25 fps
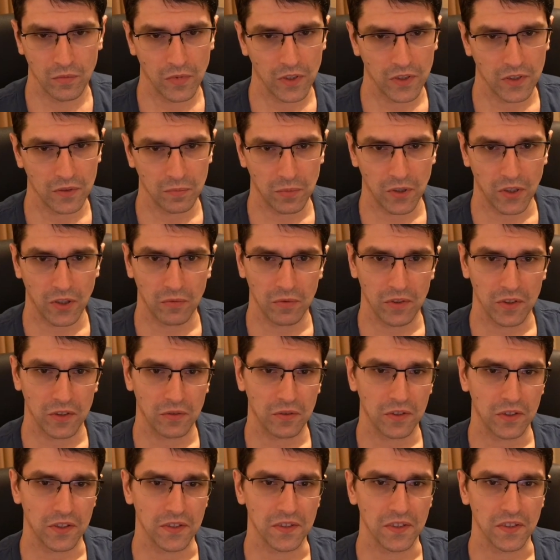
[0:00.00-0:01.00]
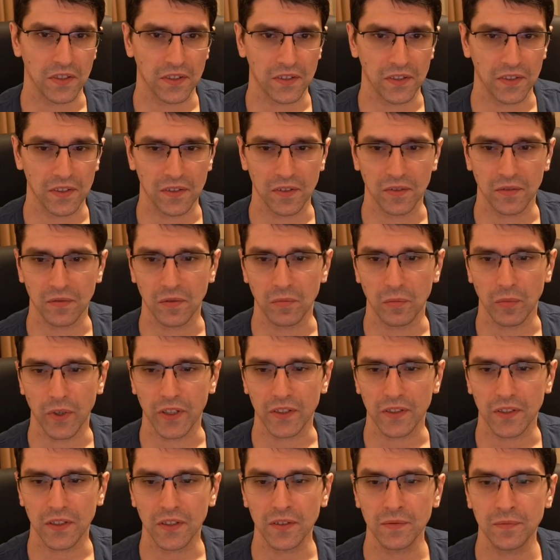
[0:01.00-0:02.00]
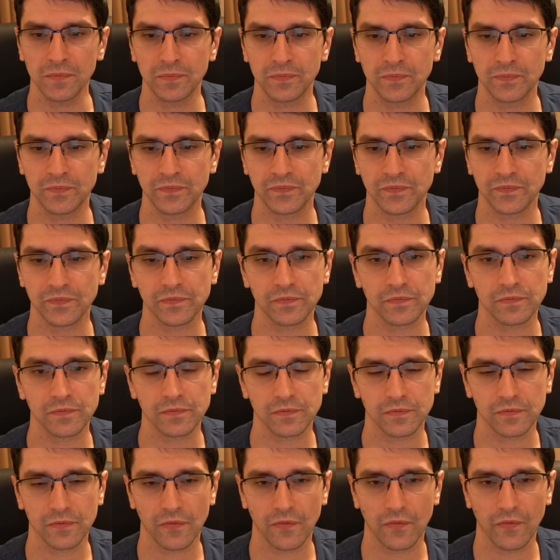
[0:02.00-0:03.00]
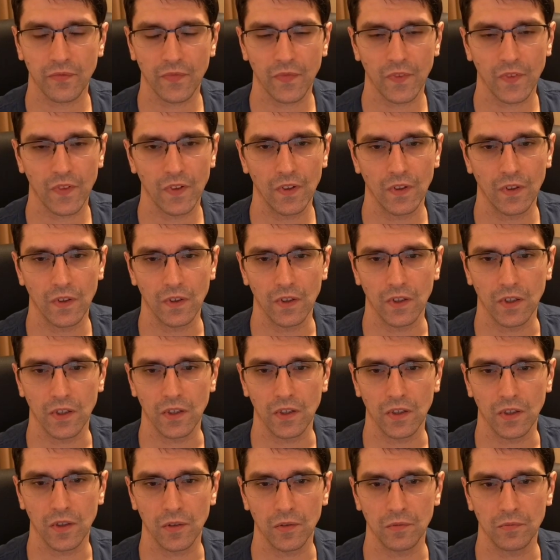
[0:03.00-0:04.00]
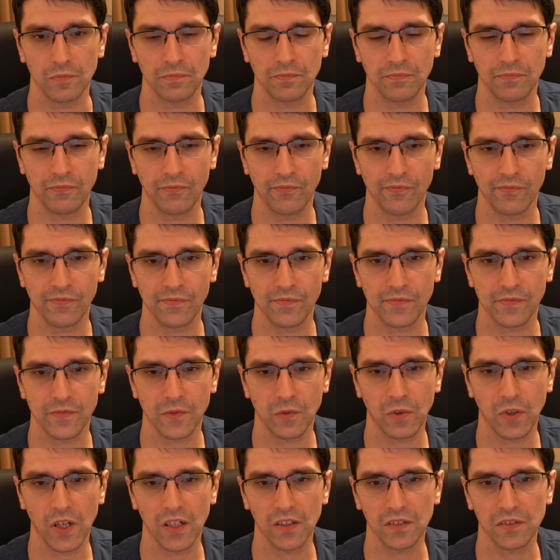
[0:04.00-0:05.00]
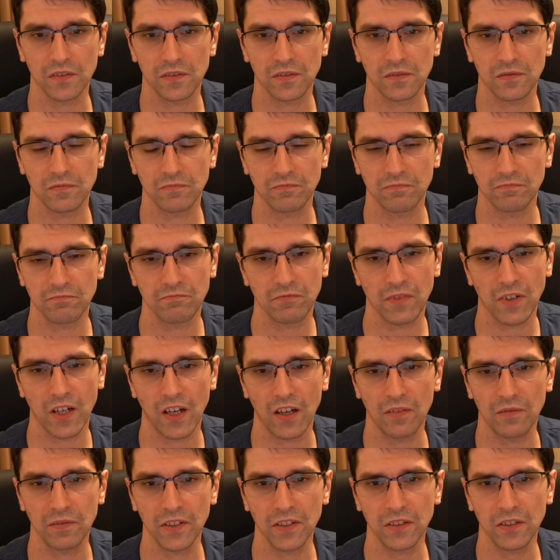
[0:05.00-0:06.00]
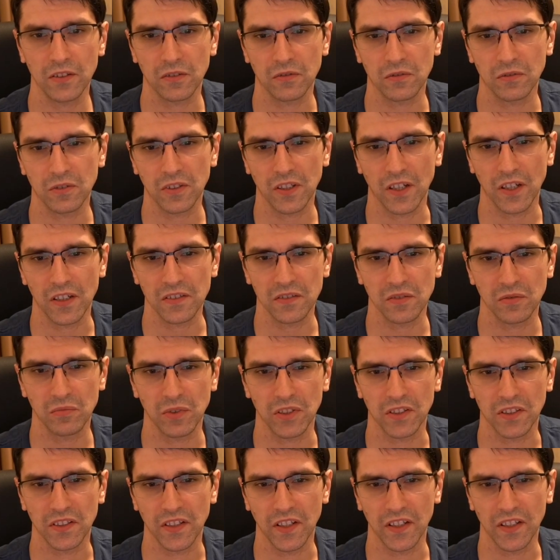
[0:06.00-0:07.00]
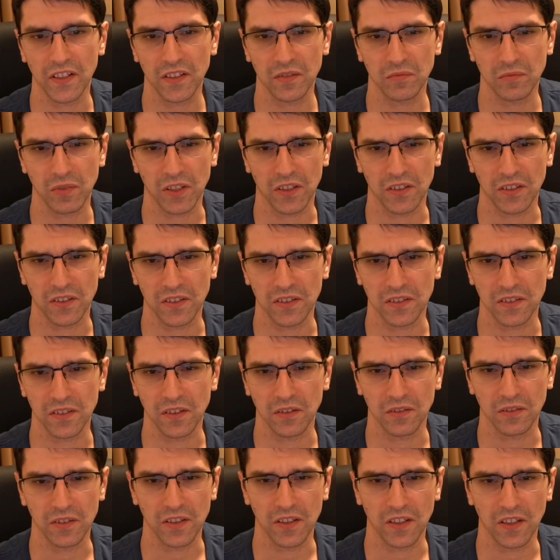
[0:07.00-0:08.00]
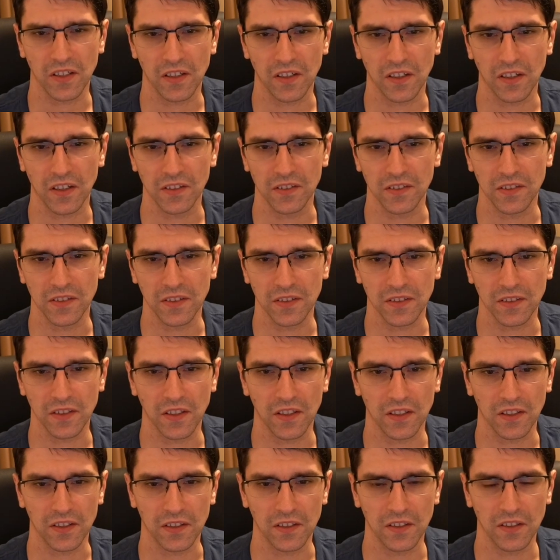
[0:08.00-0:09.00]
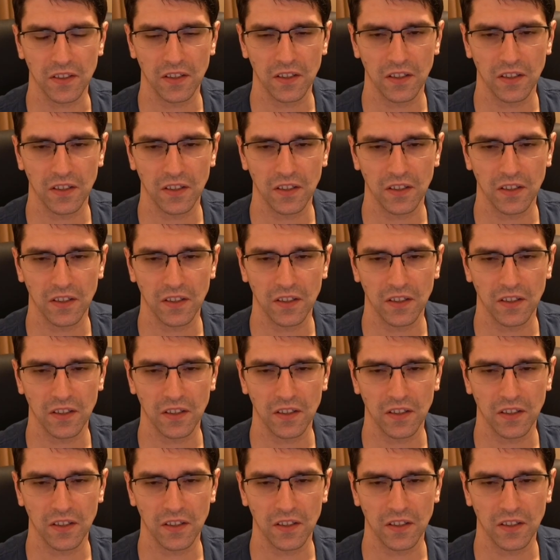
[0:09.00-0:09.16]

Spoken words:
But probably rook e6 is even better. Well, I think the rook has to be taken because now there are ideas like